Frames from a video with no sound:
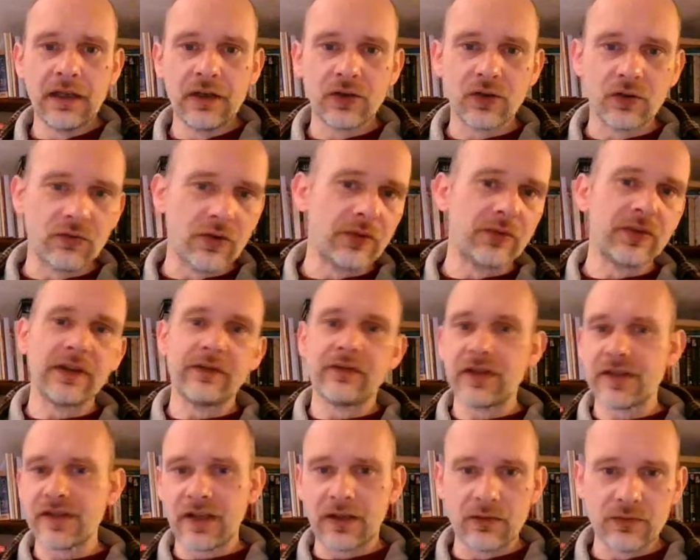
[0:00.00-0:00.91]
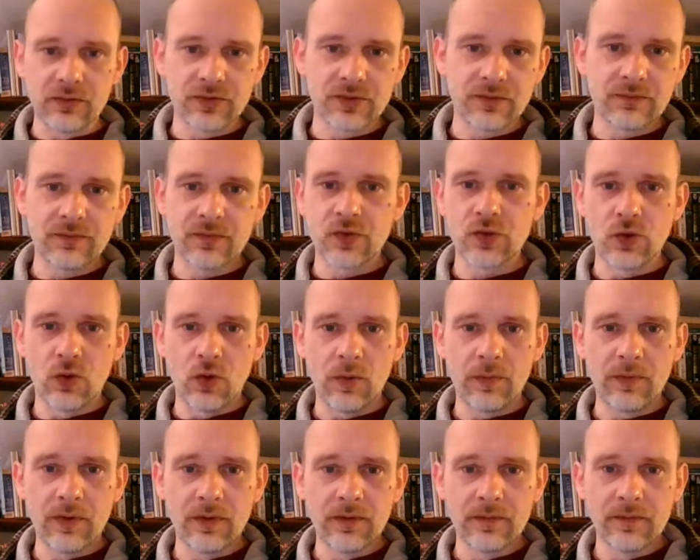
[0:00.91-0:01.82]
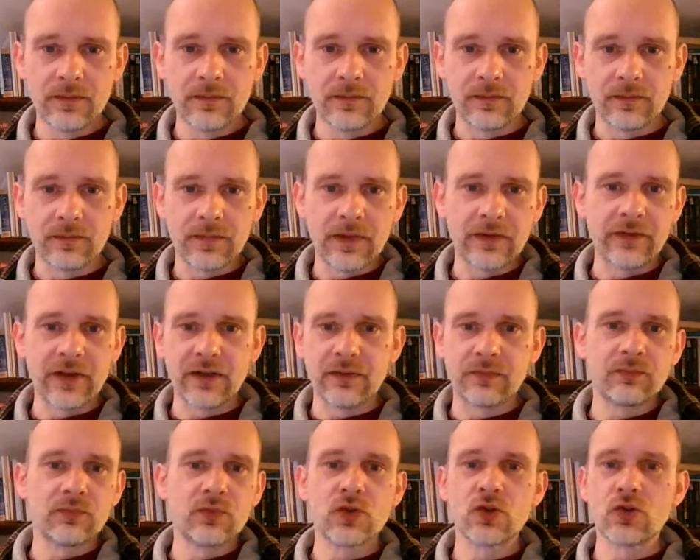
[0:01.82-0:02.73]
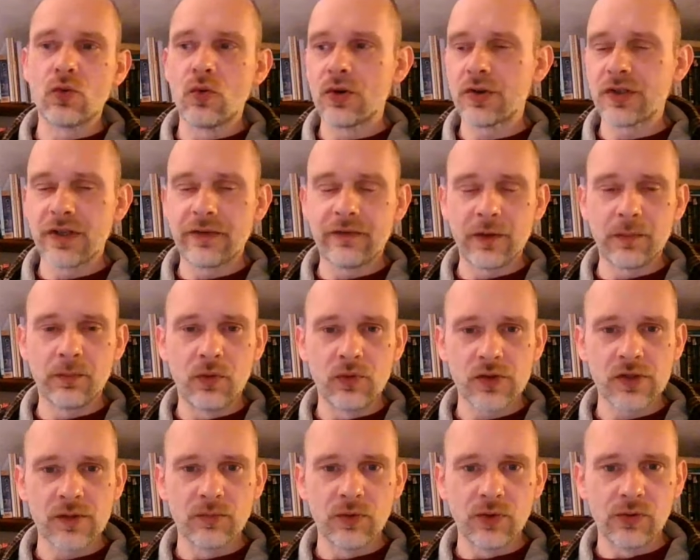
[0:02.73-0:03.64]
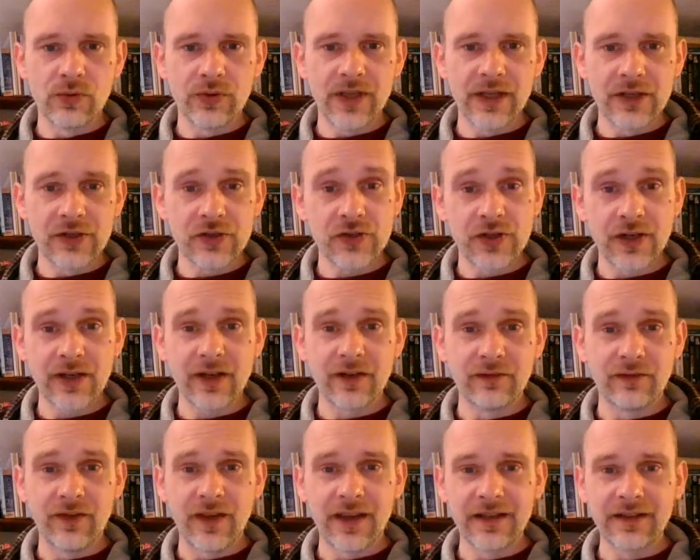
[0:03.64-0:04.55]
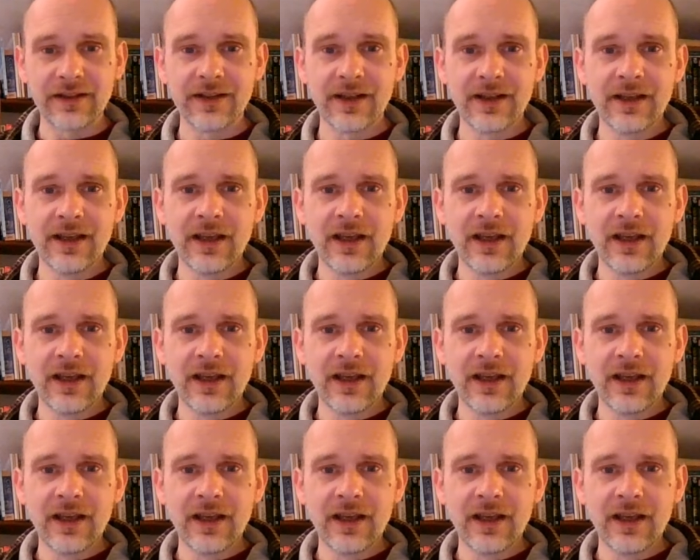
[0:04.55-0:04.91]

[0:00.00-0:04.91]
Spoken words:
going round every single shop, every source, every possible location I can find,